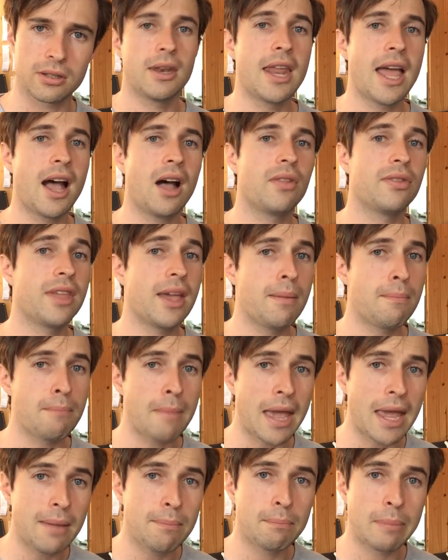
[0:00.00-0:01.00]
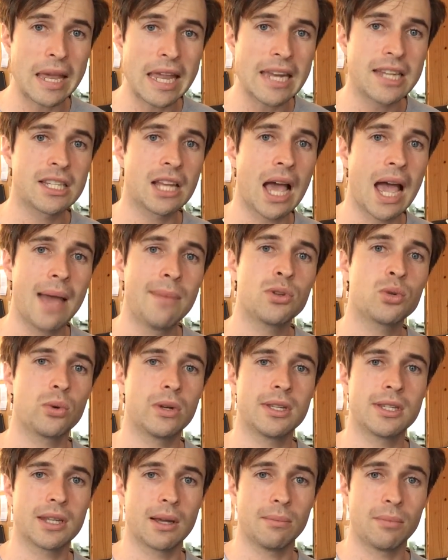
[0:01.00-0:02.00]
Now, there may be times
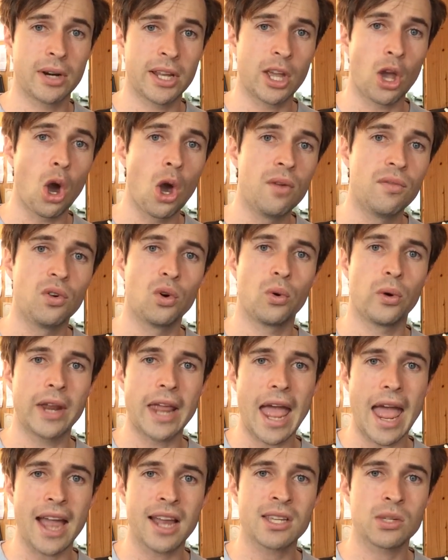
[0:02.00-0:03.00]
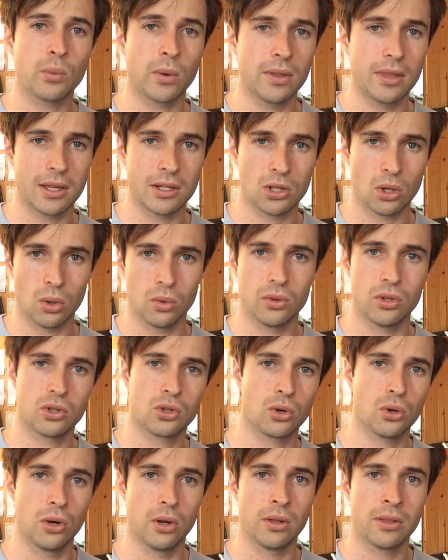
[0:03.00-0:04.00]
when somebody overreacts when they're told the
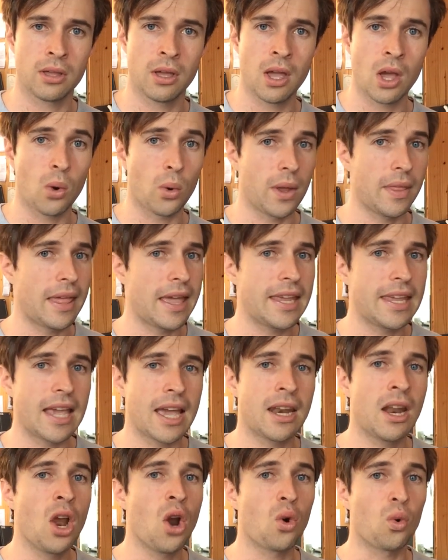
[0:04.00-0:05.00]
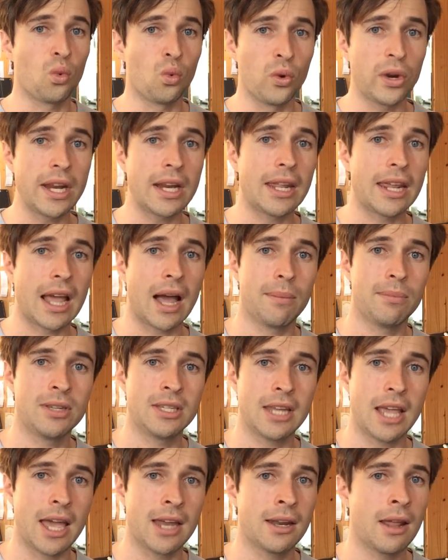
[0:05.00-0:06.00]
truth, when they get really
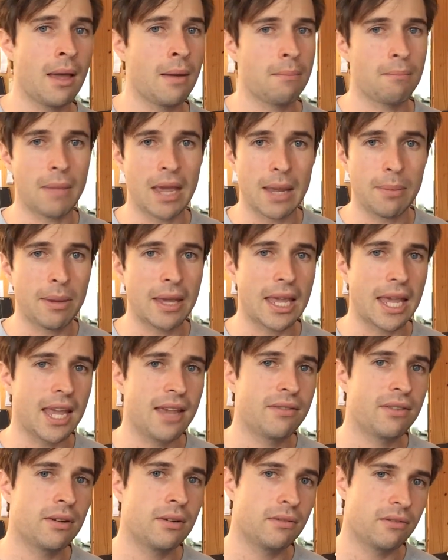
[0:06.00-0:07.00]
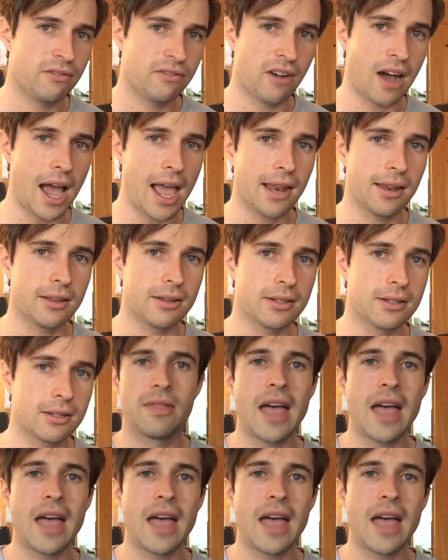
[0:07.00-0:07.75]
upset, maybe even violent.